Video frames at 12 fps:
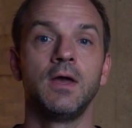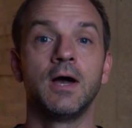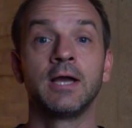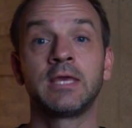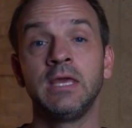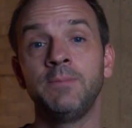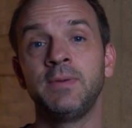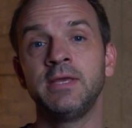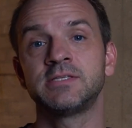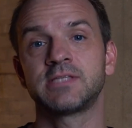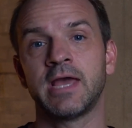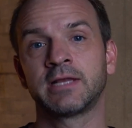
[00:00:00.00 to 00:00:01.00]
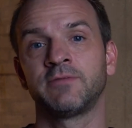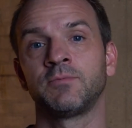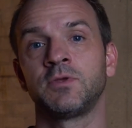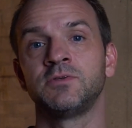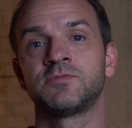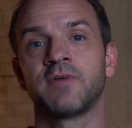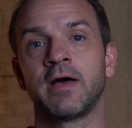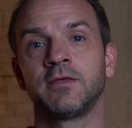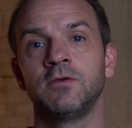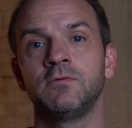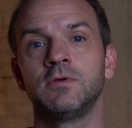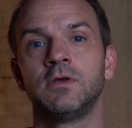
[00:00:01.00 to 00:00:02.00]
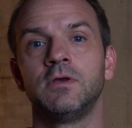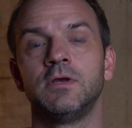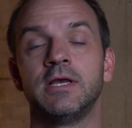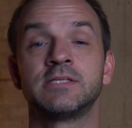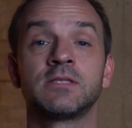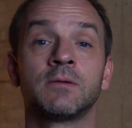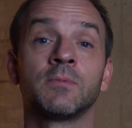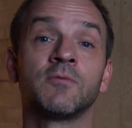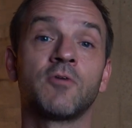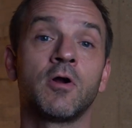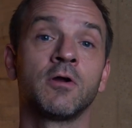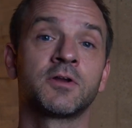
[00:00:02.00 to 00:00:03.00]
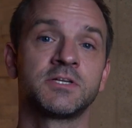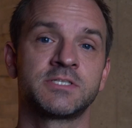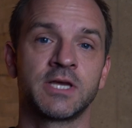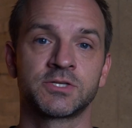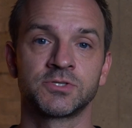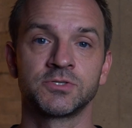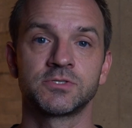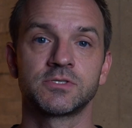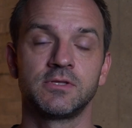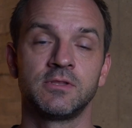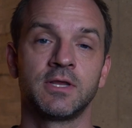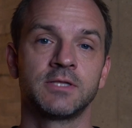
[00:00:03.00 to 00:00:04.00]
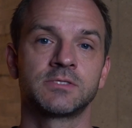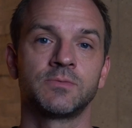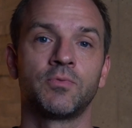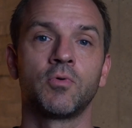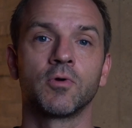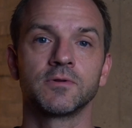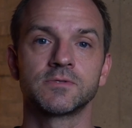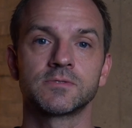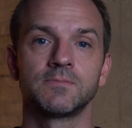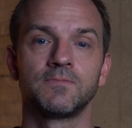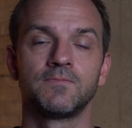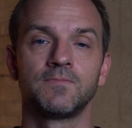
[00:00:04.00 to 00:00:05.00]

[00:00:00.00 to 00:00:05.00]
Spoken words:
A key piece to ActiveMQ's value is the number of architectures that it supports.